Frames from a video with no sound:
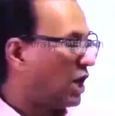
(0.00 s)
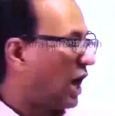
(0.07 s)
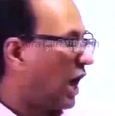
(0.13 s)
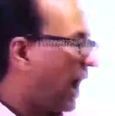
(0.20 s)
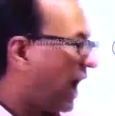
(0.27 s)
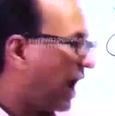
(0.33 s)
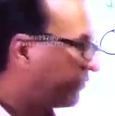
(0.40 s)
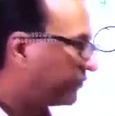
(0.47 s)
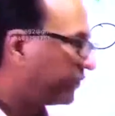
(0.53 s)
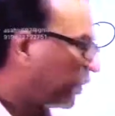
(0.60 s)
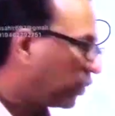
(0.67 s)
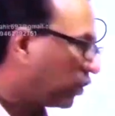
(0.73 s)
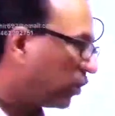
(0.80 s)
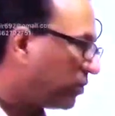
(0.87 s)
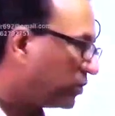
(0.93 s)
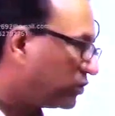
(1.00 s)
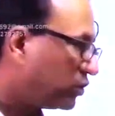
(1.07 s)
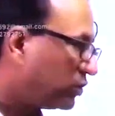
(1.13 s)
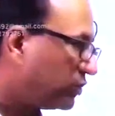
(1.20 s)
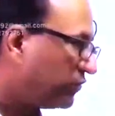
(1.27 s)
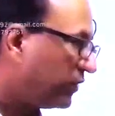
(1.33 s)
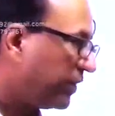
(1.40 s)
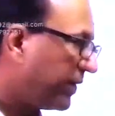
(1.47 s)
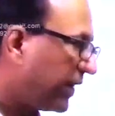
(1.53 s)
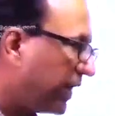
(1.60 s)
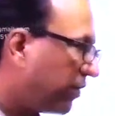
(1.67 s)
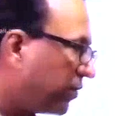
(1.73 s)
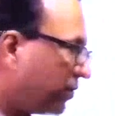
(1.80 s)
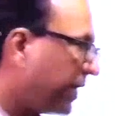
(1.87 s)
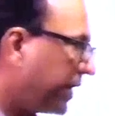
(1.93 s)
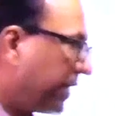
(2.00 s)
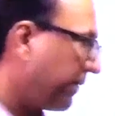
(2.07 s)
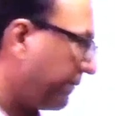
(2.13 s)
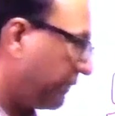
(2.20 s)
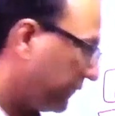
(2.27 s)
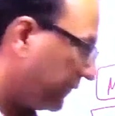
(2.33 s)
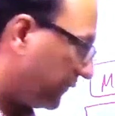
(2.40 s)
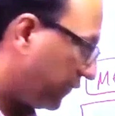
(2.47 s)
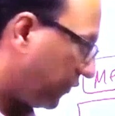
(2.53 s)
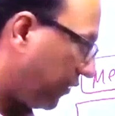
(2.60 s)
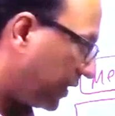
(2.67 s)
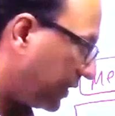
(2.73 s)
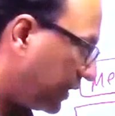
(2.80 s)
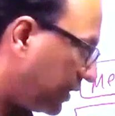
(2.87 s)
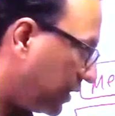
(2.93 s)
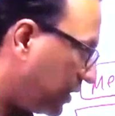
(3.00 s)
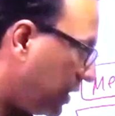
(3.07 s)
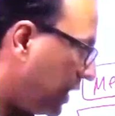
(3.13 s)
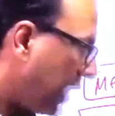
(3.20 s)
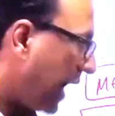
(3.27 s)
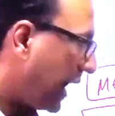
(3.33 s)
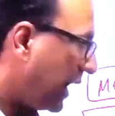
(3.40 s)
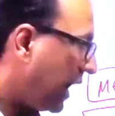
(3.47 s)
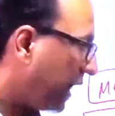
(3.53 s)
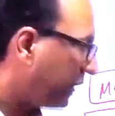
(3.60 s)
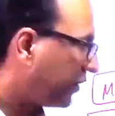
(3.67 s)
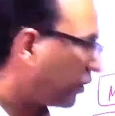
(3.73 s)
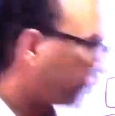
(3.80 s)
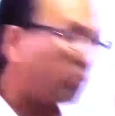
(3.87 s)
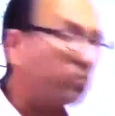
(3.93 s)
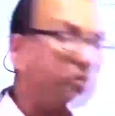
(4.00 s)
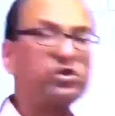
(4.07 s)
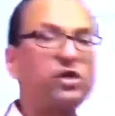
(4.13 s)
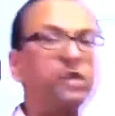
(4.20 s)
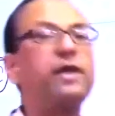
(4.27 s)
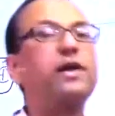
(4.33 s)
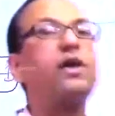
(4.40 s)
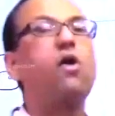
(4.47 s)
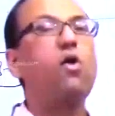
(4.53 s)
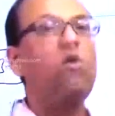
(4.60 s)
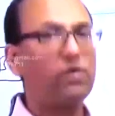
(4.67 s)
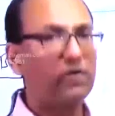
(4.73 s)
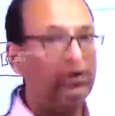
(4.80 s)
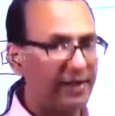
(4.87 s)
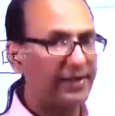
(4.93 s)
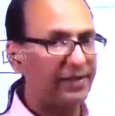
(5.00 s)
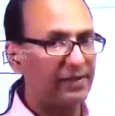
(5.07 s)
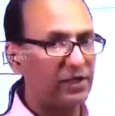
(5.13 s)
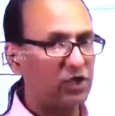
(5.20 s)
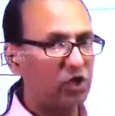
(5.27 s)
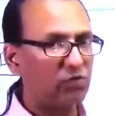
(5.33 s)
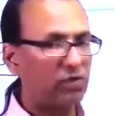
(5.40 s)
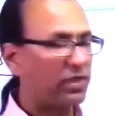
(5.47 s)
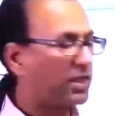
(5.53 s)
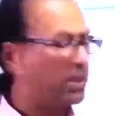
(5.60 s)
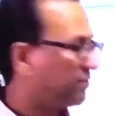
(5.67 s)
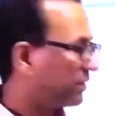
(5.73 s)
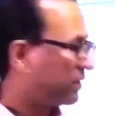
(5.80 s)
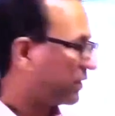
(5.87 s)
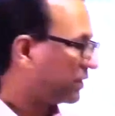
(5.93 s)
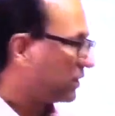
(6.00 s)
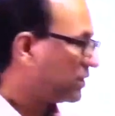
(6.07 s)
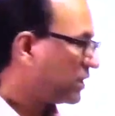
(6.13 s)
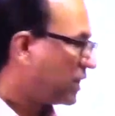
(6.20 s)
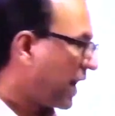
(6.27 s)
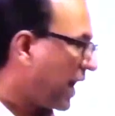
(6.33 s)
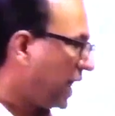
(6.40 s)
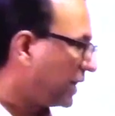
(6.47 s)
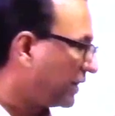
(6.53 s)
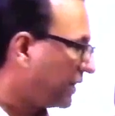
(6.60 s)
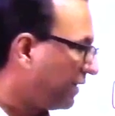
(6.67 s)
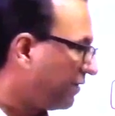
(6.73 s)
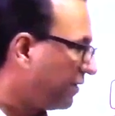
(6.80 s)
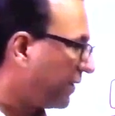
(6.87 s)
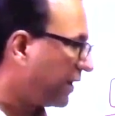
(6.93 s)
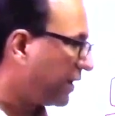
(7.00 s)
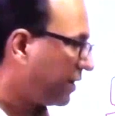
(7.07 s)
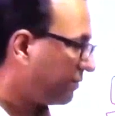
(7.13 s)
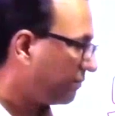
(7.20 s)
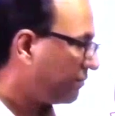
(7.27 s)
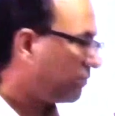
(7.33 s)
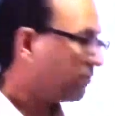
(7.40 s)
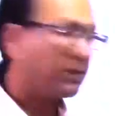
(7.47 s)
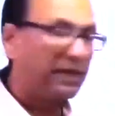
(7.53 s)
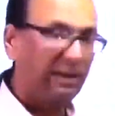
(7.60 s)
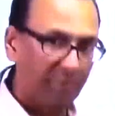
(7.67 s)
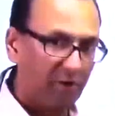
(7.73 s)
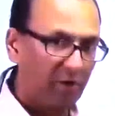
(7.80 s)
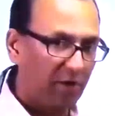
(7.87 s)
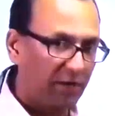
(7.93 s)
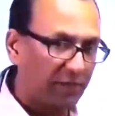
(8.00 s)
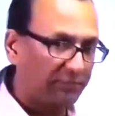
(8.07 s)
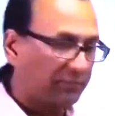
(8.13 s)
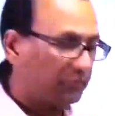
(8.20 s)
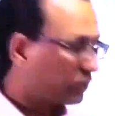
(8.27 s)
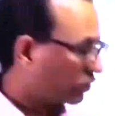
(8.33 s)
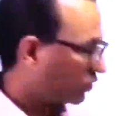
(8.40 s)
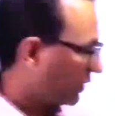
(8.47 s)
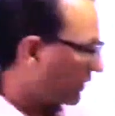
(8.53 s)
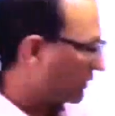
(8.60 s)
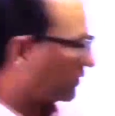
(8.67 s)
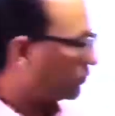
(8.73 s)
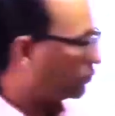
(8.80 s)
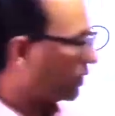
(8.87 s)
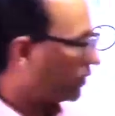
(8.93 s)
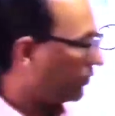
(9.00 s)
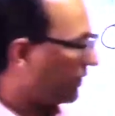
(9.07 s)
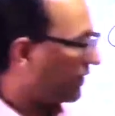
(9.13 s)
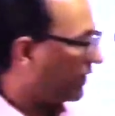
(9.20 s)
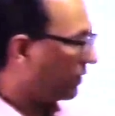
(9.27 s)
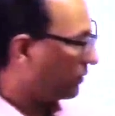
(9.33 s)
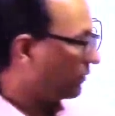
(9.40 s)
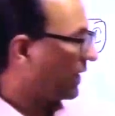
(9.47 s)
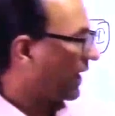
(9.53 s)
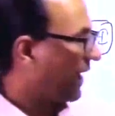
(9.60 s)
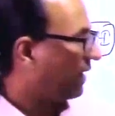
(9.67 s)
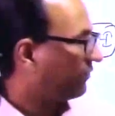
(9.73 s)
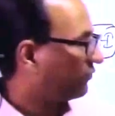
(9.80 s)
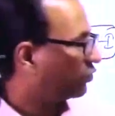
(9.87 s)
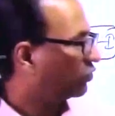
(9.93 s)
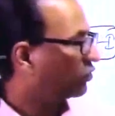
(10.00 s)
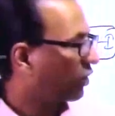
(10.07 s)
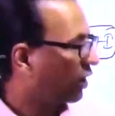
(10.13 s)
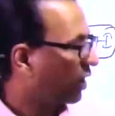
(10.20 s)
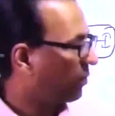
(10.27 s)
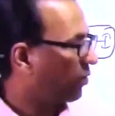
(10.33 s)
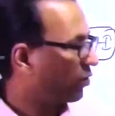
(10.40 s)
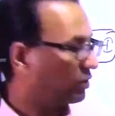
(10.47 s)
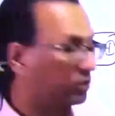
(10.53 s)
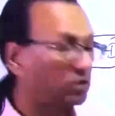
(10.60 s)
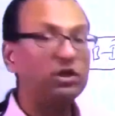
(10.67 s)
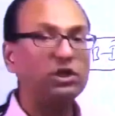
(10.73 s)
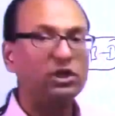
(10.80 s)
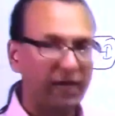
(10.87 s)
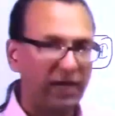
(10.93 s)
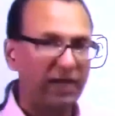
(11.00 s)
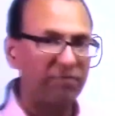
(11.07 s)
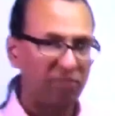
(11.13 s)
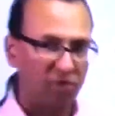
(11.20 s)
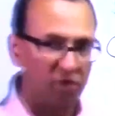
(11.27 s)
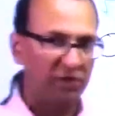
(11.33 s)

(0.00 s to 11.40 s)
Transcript: Half the chromosome will be given by father and half the chromosome are already with the mother, and they will become diploid. So this is what we have to talk about in more